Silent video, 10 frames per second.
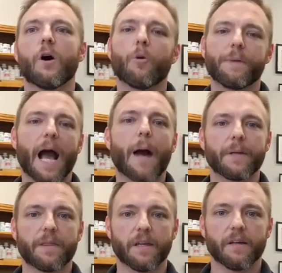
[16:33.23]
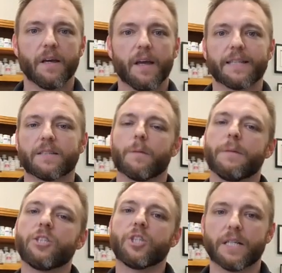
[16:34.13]
homeopathy. It's going to
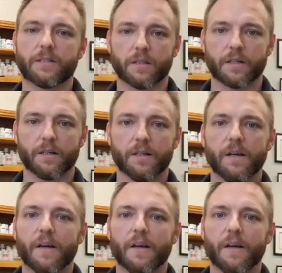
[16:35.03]
be gentler.